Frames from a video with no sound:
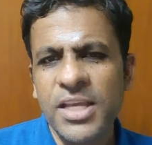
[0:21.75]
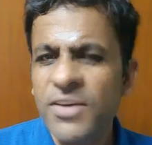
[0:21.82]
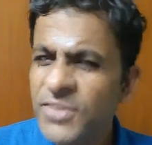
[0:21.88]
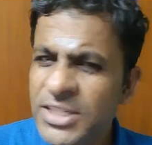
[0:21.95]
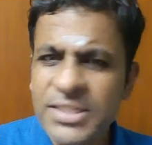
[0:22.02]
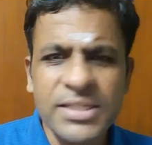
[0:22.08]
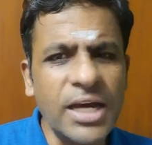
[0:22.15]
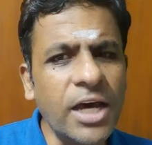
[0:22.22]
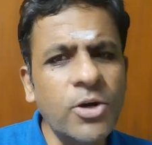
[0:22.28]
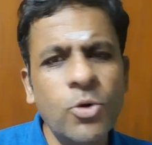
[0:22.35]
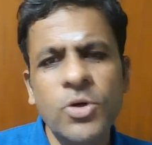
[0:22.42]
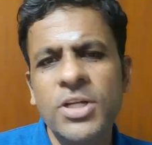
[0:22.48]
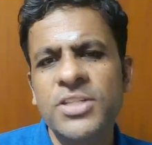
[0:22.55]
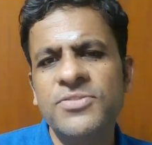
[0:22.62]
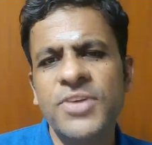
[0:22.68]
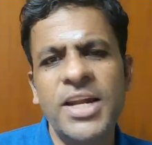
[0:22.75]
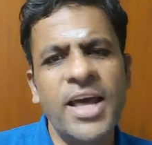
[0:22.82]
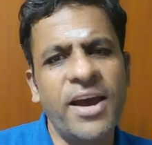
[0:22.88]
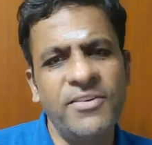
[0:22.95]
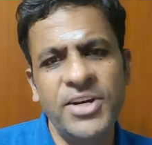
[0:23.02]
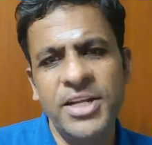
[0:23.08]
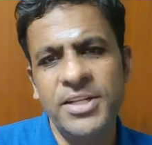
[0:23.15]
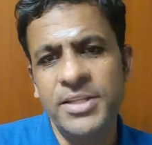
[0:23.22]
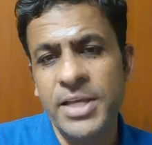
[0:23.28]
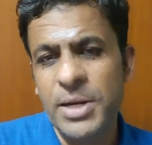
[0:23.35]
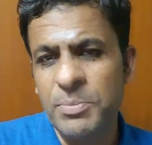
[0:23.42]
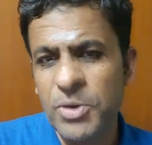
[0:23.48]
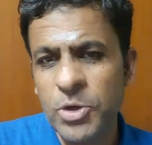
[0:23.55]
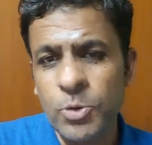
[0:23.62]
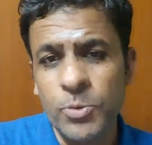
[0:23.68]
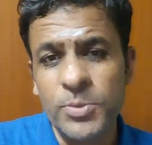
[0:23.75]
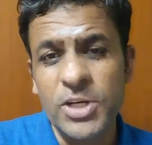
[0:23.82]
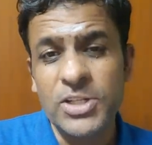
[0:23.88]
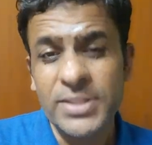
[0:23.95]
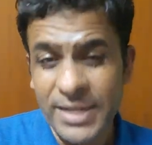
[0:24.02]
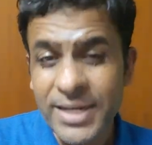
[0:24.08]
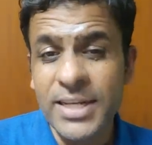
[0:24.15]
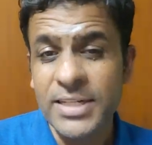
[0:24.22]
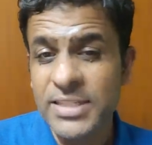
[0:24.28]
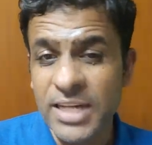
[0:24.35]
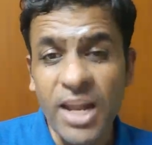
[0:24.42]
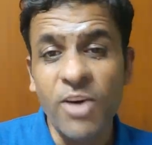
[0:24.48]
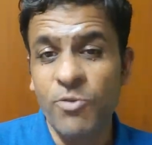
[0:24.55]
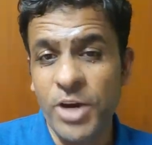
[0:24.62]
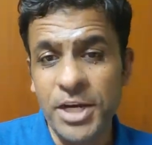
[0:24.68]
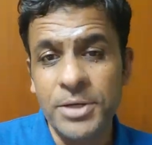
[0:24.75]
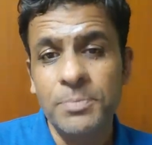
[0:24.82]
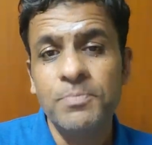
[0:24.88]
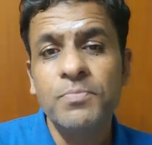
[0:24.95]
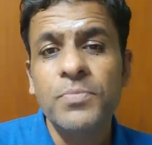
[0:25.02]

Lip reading: even star hotels will have it in their menu because Indians love it.